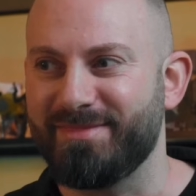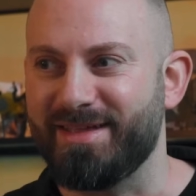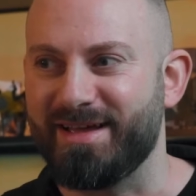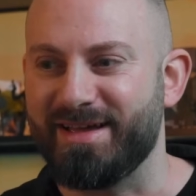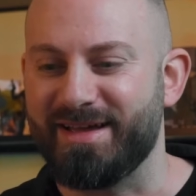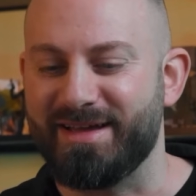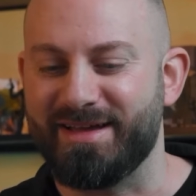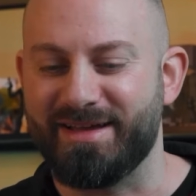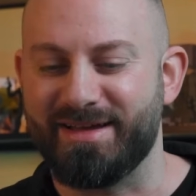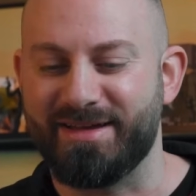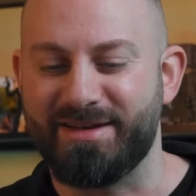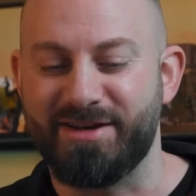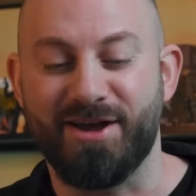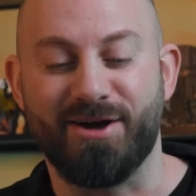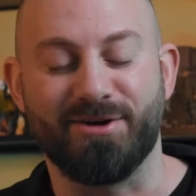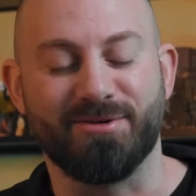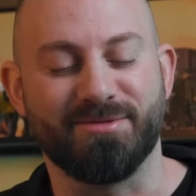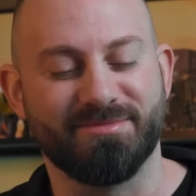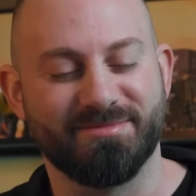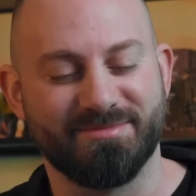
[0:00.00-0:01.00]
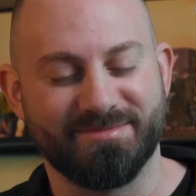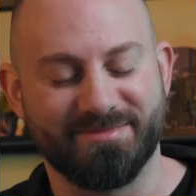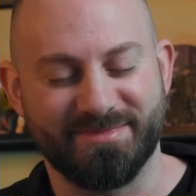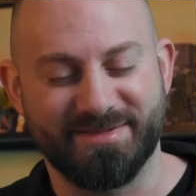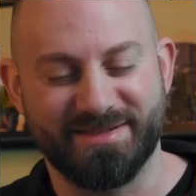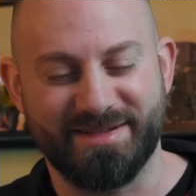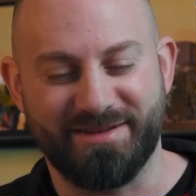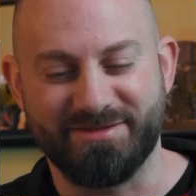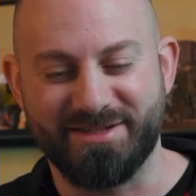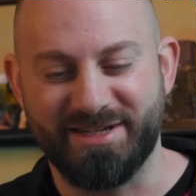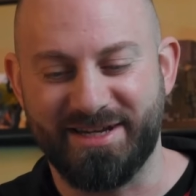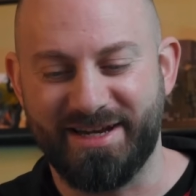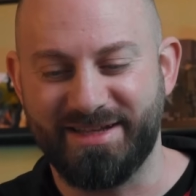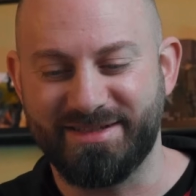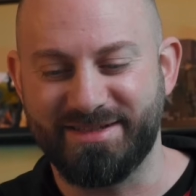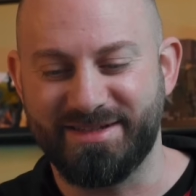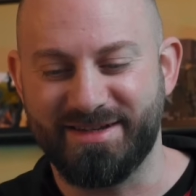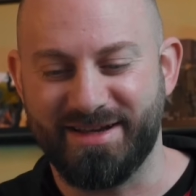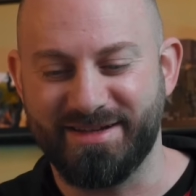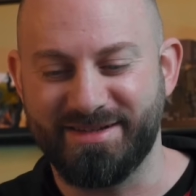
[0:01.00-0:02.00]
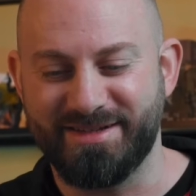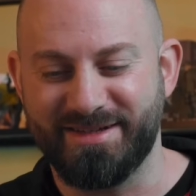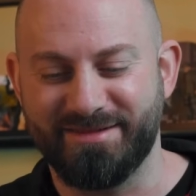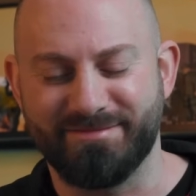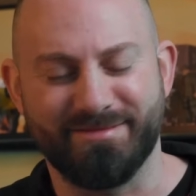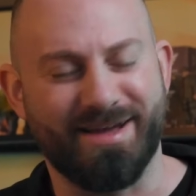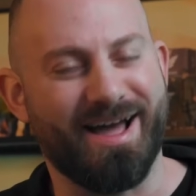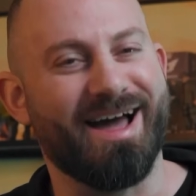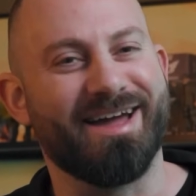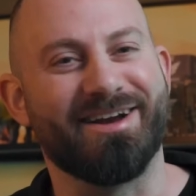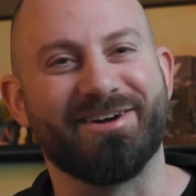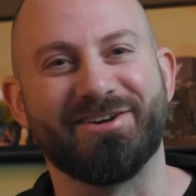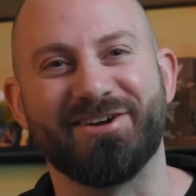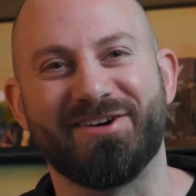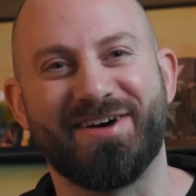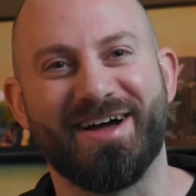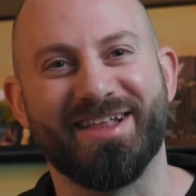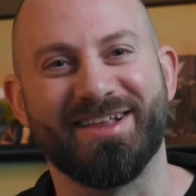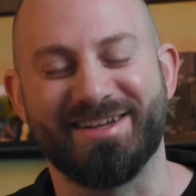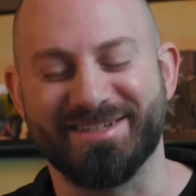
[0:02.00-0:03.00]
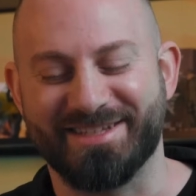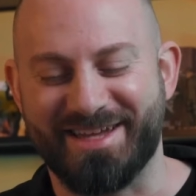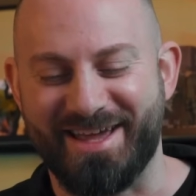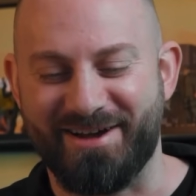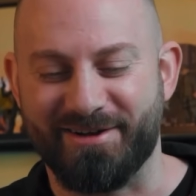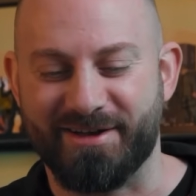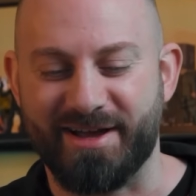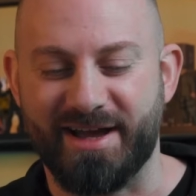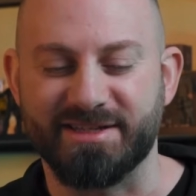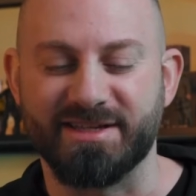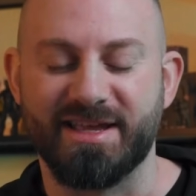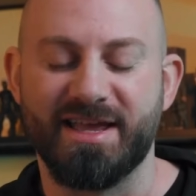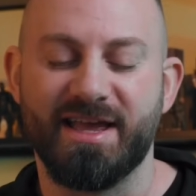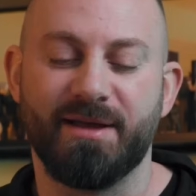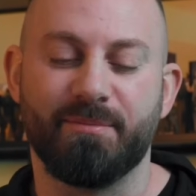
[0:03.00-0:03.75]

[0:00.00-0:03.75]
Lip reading: No, 17, 18, 19? I don't know, I lost count, guys.